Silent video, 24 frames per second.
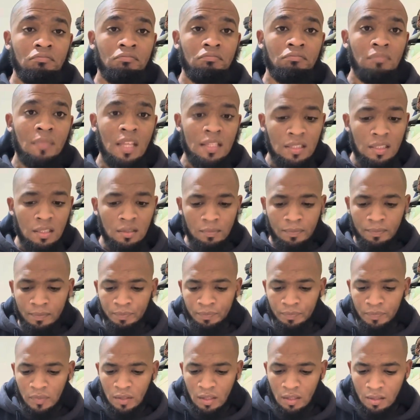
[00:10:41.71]
That's it.
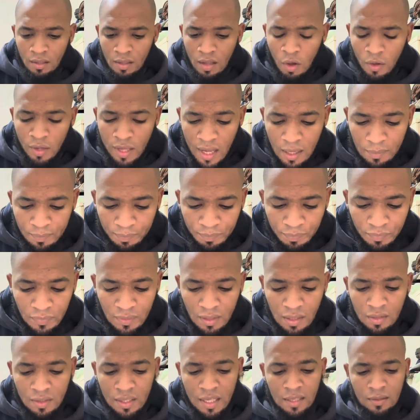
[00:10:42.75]
Okay,
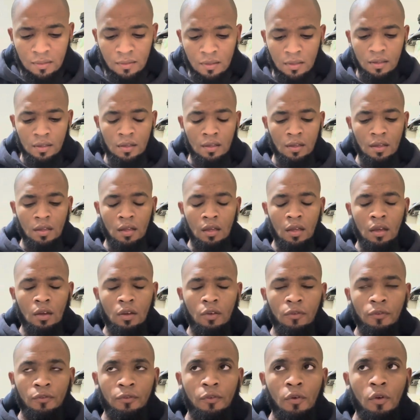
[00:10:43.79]
then
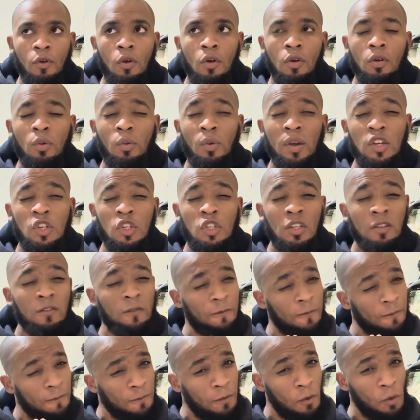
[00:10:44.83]
for question
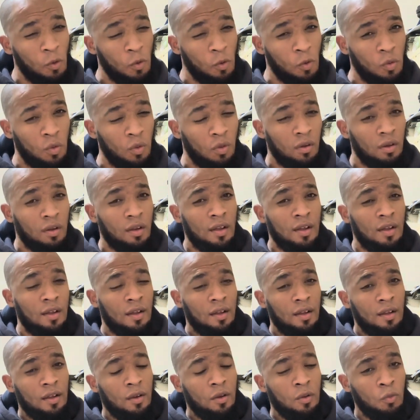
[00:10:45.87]
4,
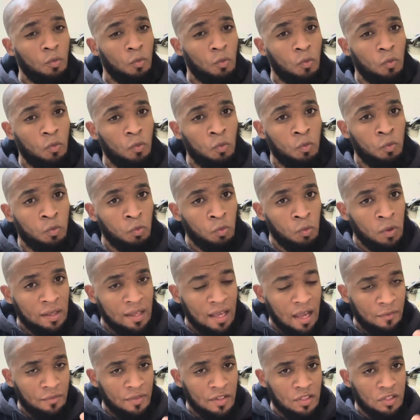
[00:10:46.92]
we
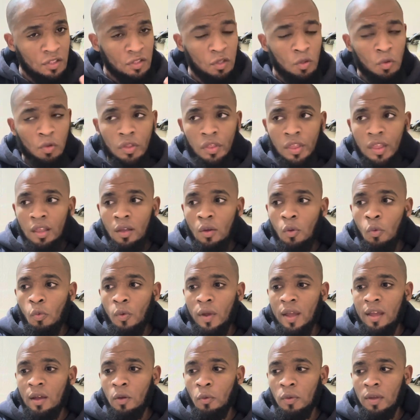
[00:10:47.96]
have this new thing
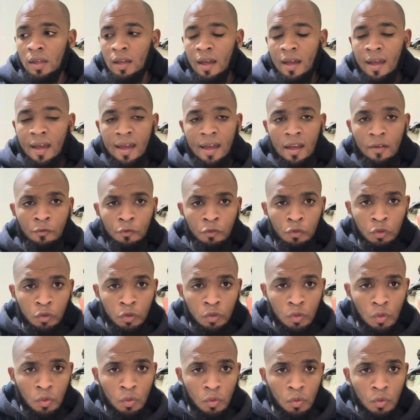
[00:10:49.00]
where we have
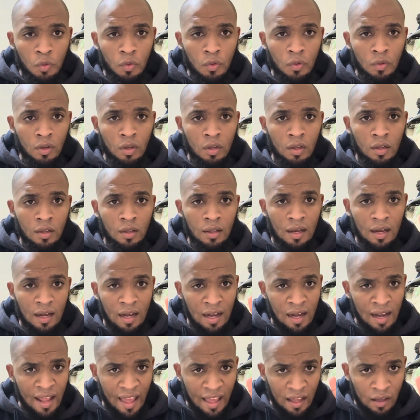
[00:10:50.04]
2
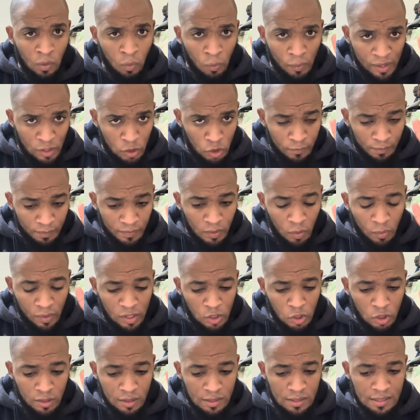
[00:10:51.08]
language
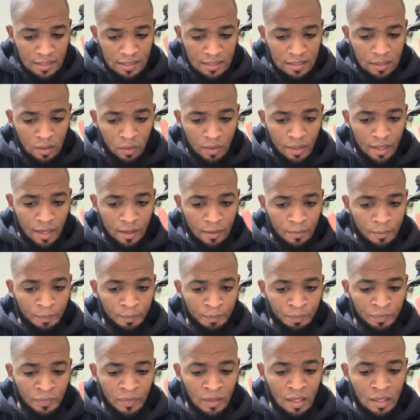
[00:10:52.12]
questions. Okay,
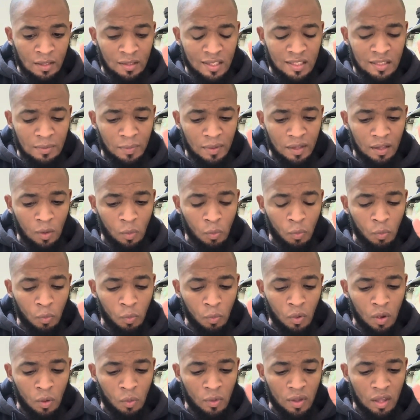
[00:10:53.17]
let's be
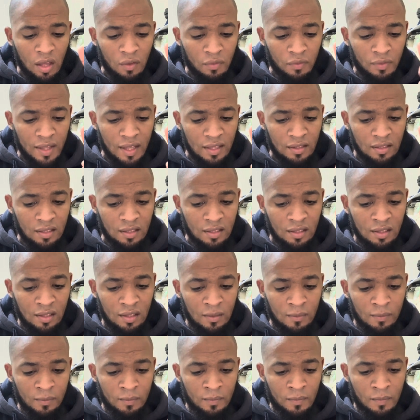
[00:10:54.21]
aware of that.
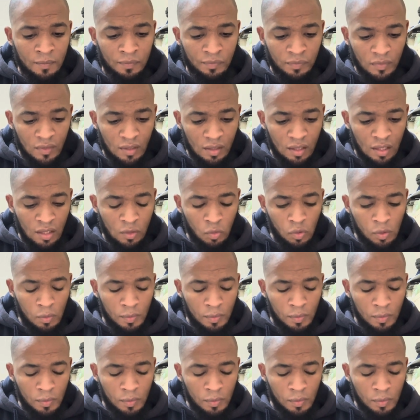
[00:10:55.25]
It will